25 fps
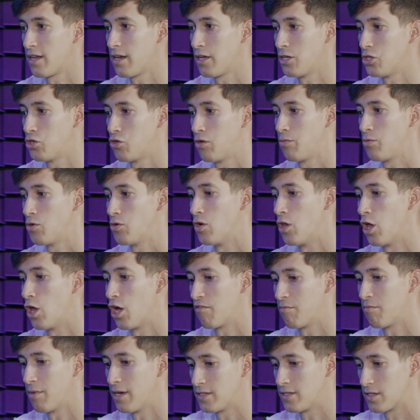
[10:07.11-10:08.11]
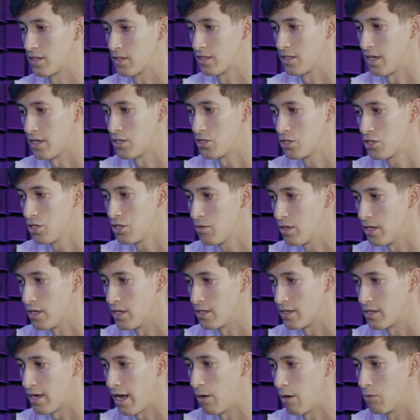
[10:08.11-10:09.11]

that I attribute a lot of my success to is